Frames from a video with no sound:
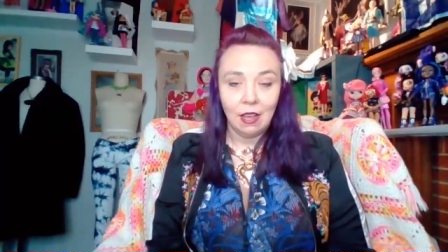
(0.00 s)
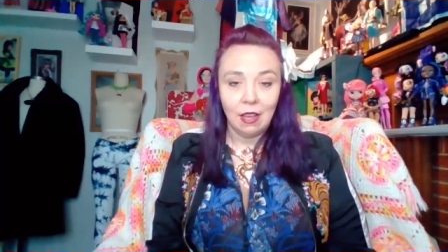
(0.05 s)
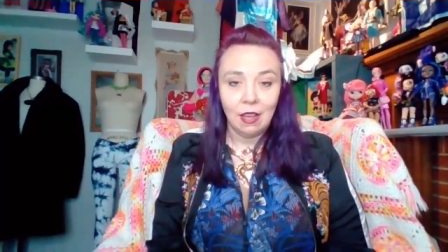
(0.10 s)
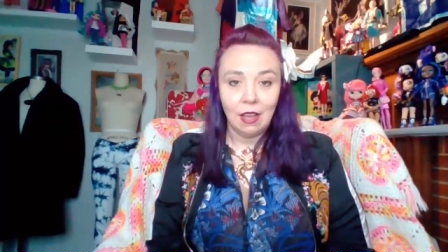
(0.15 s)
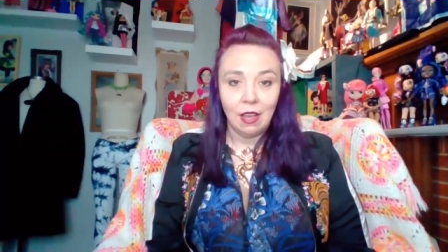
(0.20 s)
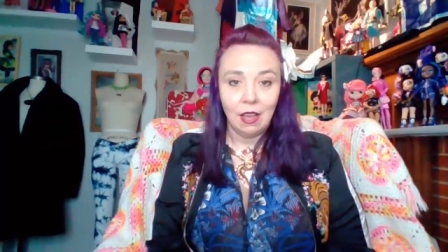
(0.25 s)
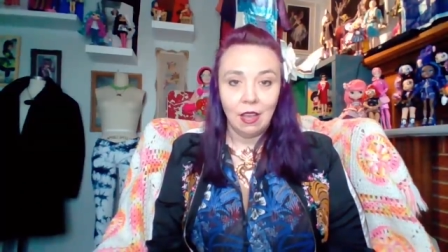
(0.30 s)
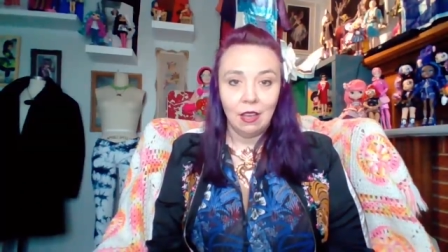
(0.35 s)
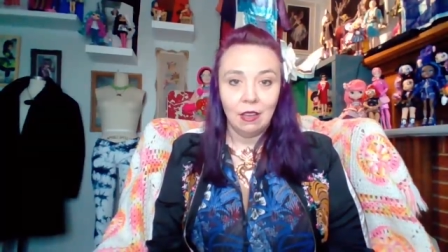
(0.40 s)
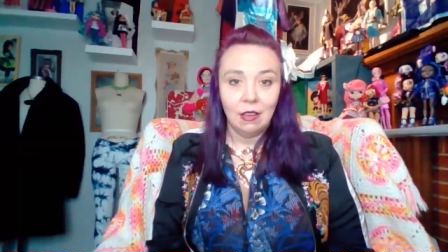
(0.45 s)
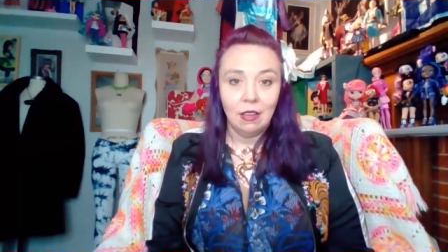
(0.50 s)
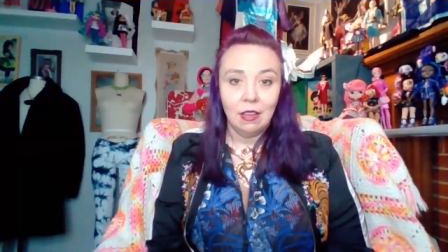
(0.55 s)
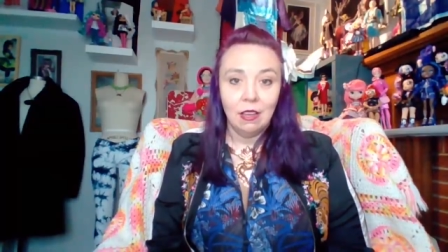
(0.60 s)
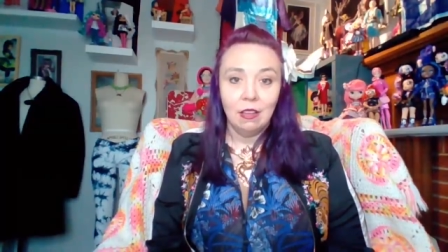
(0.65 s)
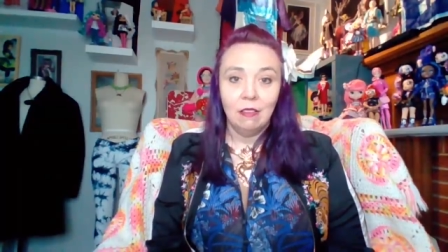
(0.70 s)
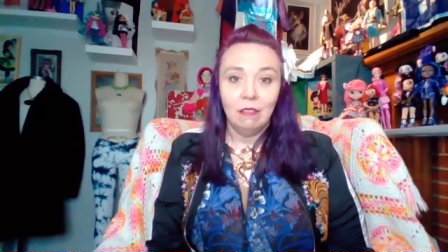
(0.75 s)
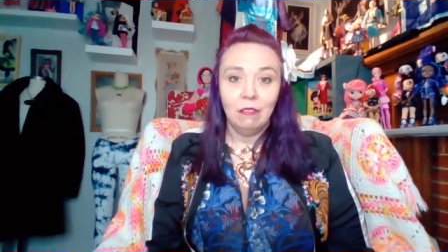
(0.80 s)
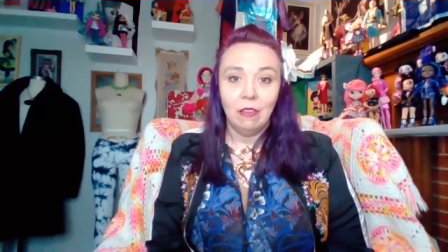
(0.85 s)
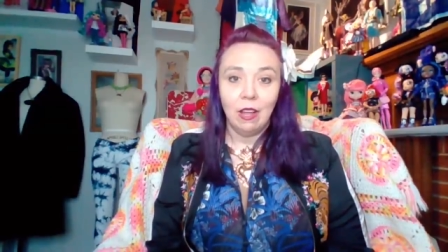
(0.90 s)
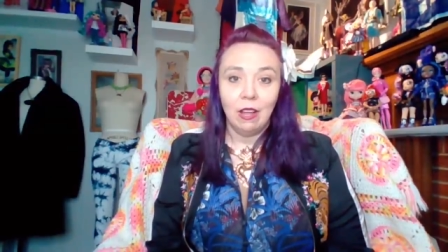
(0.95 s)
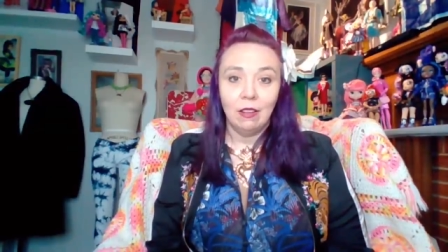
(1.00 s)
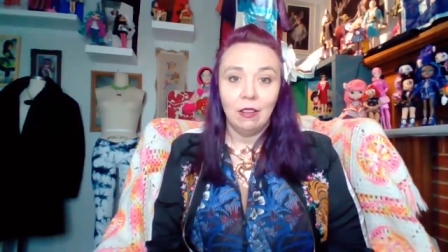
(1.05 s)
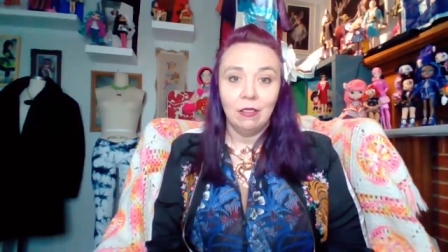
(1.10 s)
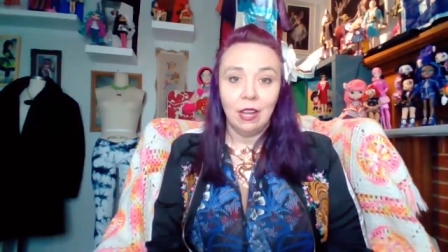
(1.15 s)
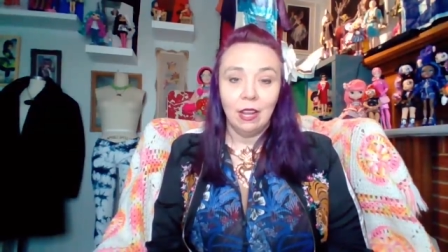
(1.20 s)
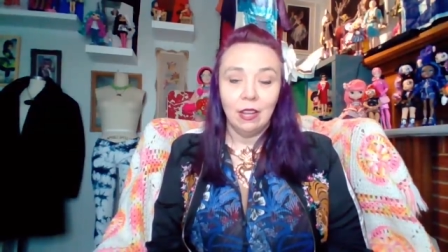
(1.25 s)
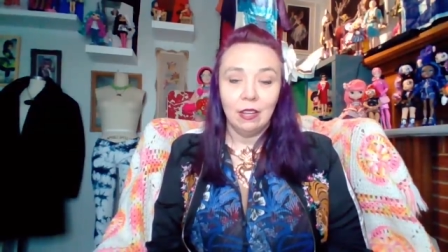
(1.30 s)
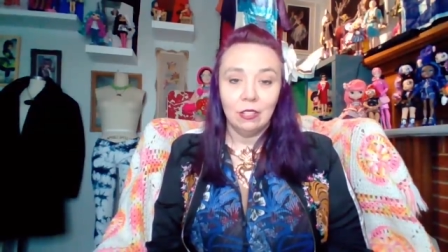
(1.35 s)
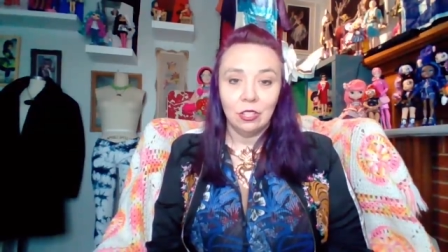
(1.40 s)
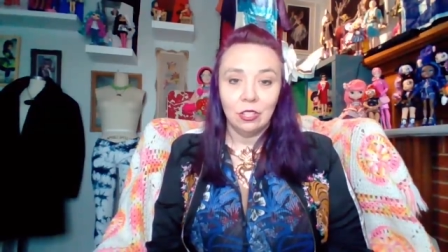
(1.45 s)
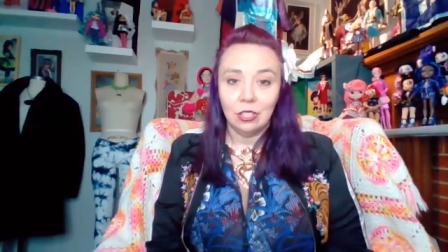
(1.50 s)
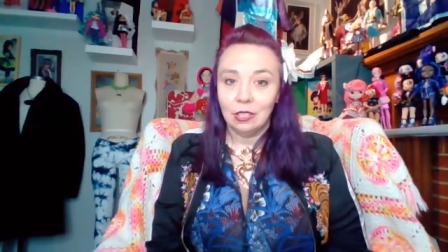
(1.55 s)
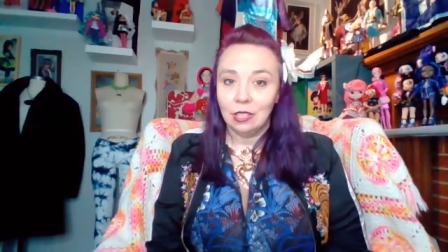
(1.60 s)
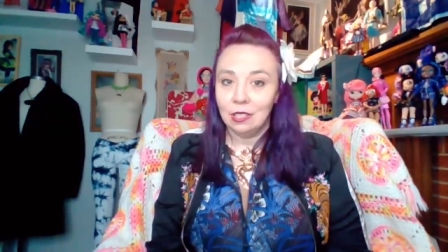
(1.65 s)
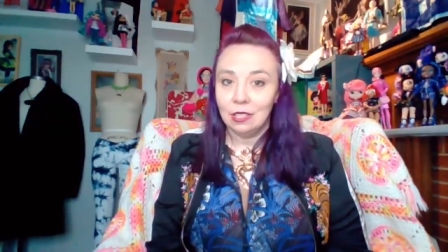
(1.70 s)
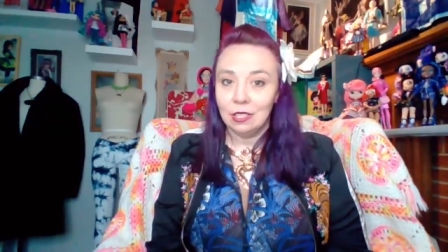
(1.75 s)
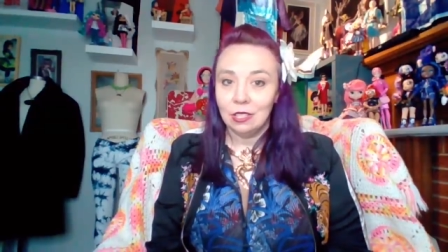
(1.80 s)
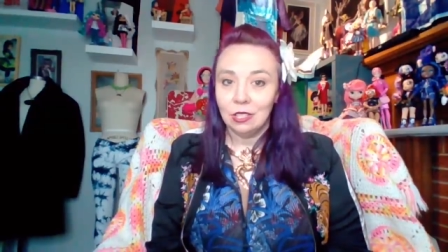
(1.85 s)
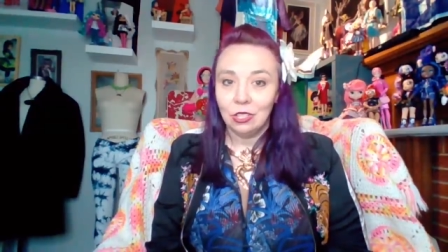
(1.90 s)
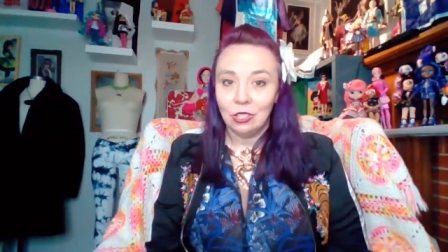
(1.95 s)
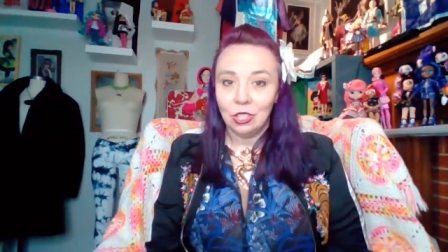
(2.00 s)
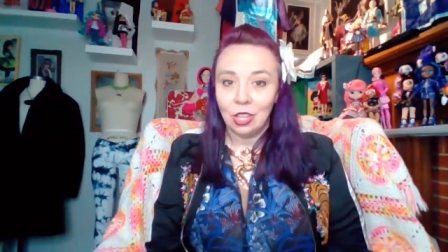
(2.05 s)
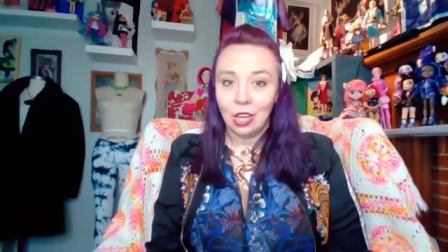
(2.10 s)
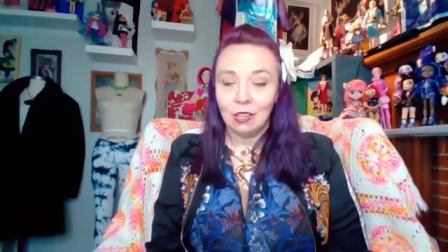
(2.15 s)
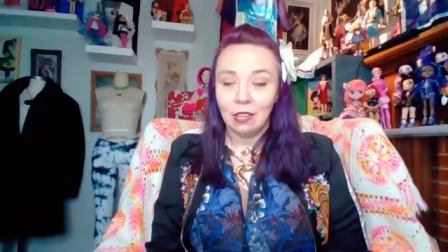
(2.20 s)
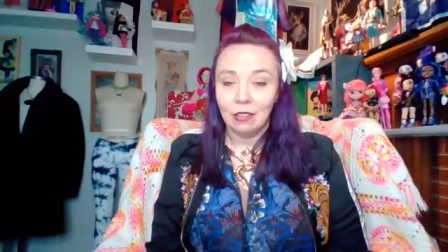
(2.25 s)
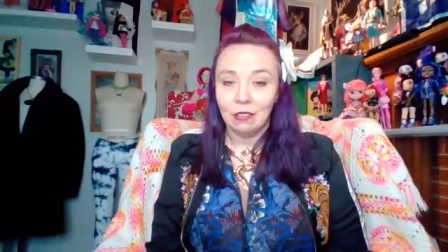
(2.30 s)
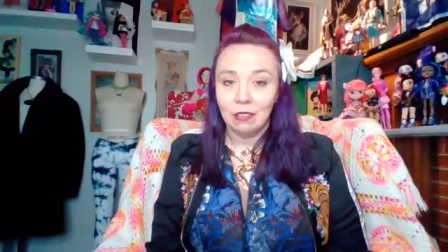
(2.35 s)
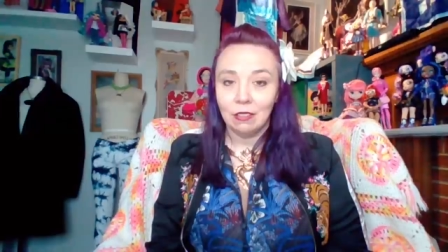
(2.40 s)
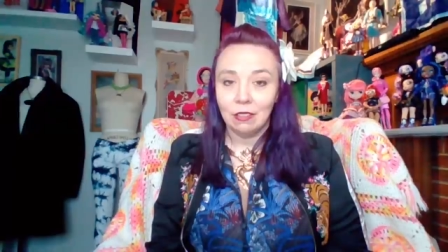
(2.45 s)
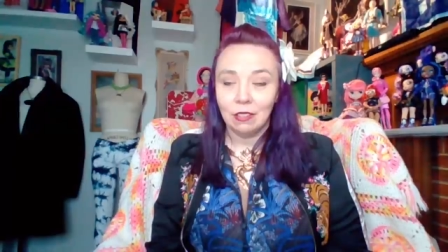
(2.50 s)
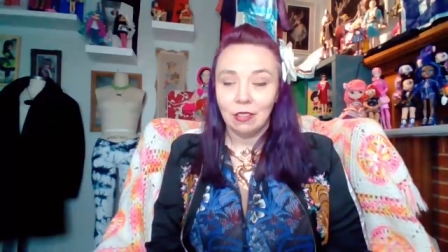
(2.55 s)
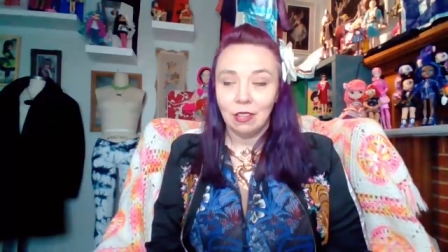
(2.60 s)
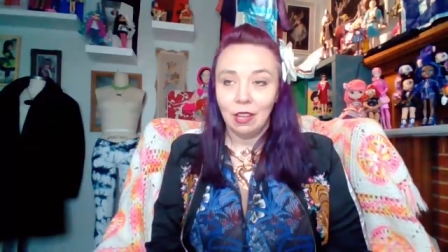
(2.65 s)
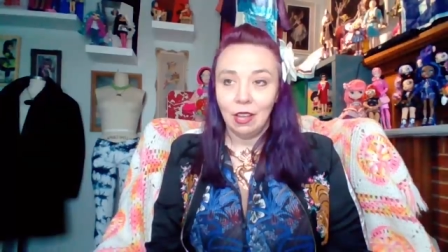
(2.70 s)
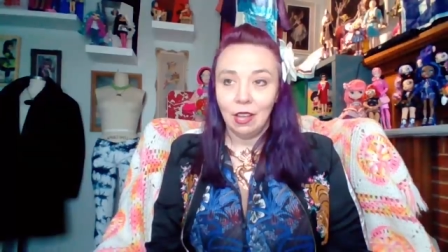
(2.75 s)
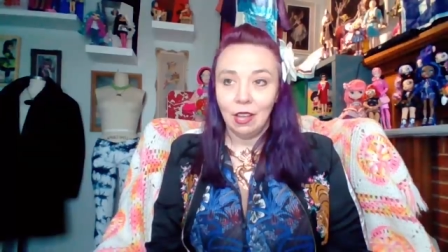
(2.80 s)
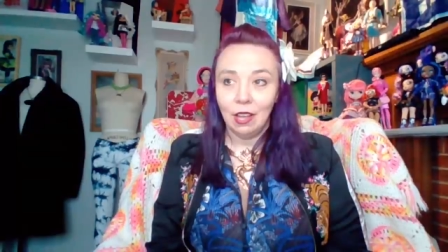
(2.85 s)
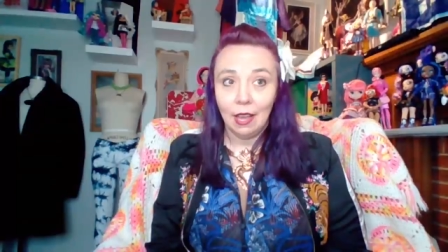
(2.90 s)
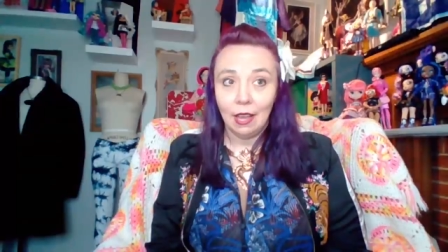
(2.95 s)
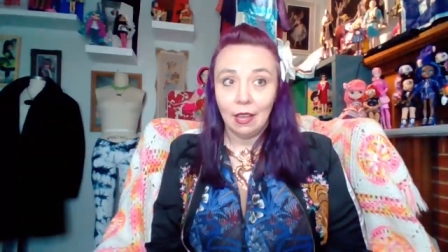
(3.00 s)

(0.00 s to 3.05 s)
I found Angelina's channel